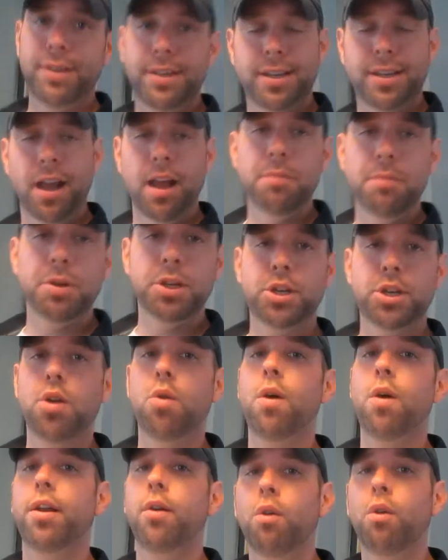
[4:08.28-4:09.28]
it done, but you
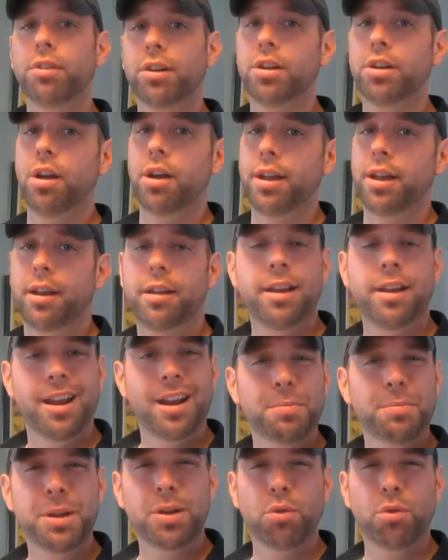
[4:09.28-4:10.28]
don't want to overcook it. It could
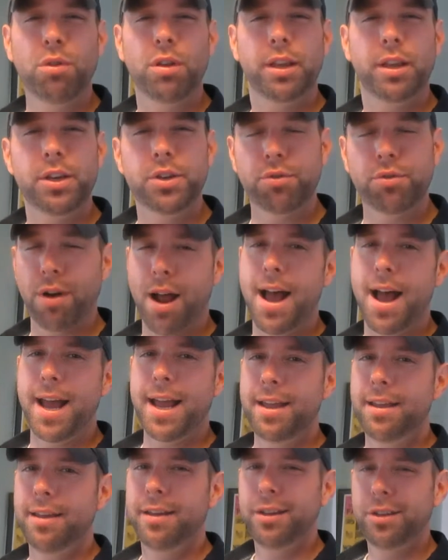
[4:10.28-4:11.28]
end up being really
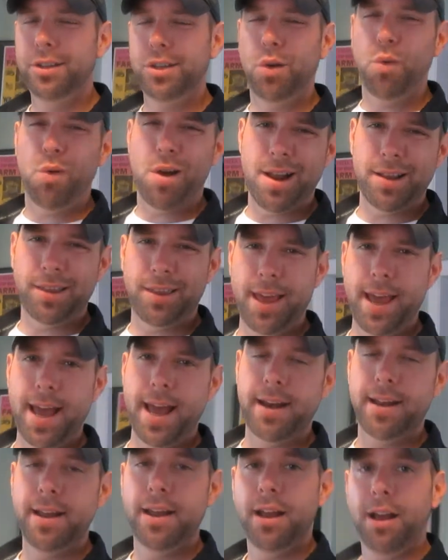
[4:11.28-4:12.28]
dry. Don't want
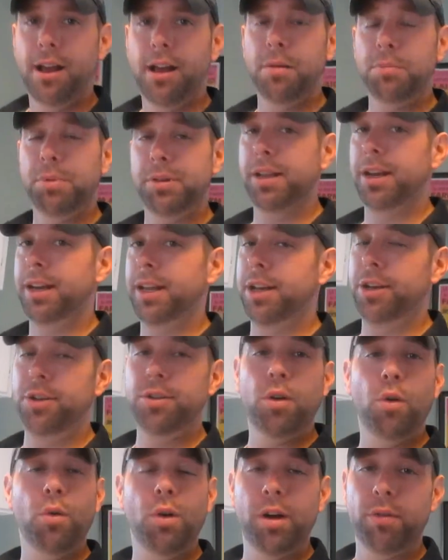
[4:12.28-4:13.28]
that. Uh, but then again, you
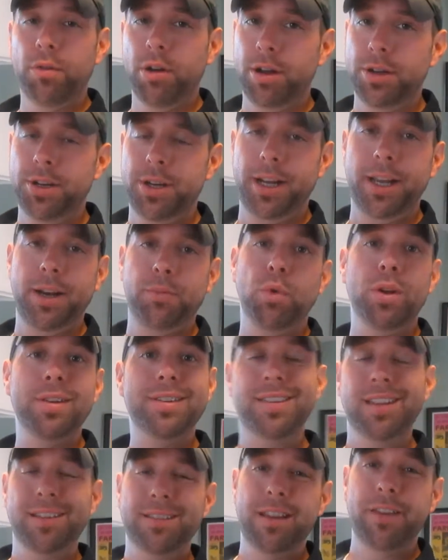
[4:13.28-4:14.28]
don't want raw chicken.
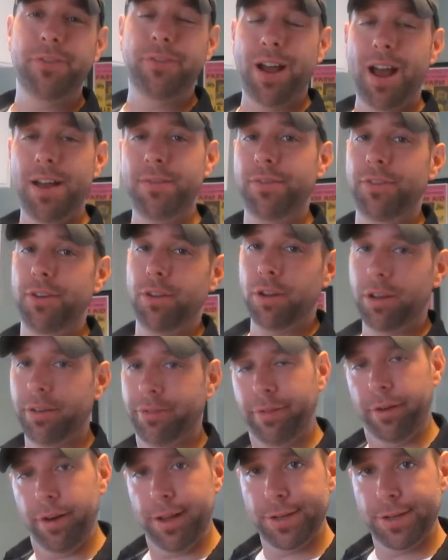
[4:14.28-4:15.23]
165 if you're looking for an